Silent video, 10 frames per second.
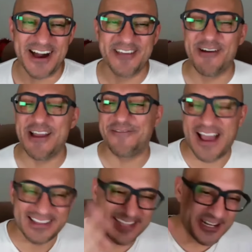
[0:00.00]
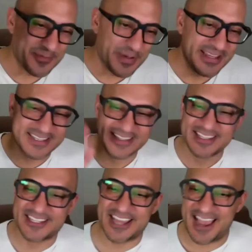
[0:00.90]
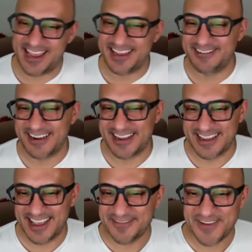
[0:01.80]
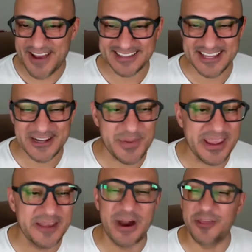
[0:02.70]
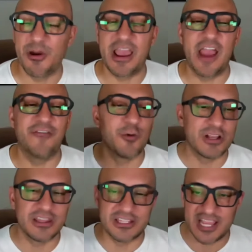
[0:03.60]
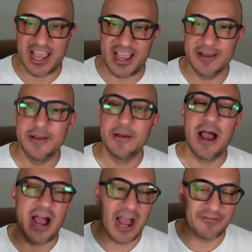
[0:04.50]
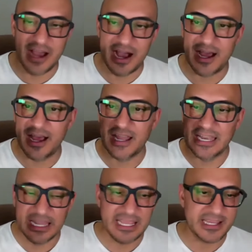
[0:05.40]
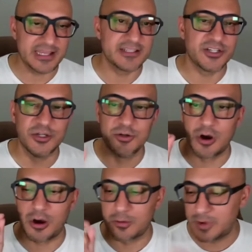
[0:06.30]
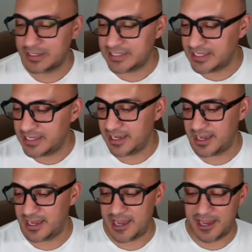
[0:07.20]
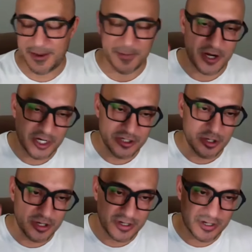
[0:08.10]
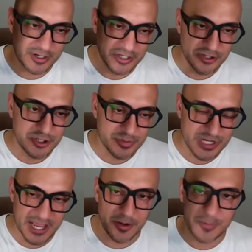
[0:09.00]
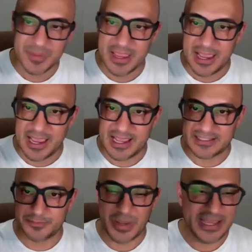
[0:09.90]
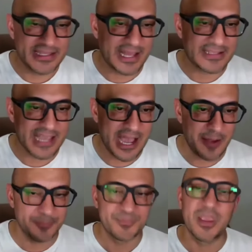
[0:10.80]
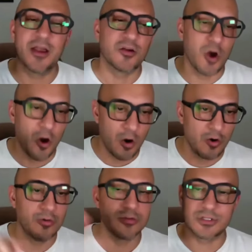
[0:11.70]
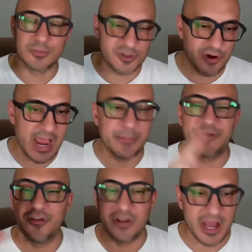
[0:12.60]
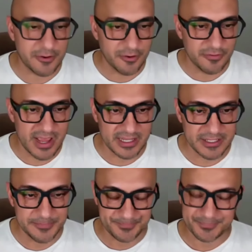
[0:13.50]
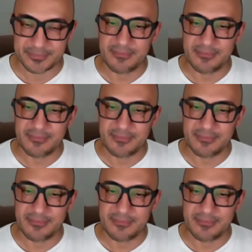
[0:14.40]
By the way, Fast Eddie P's in the chat. Hey, Fast Eddie P. And by the way, everyone in the chat, I've got a link to Wendy, um, her her YouTube channel. It's pinned on top. Go subscribe if you're not already.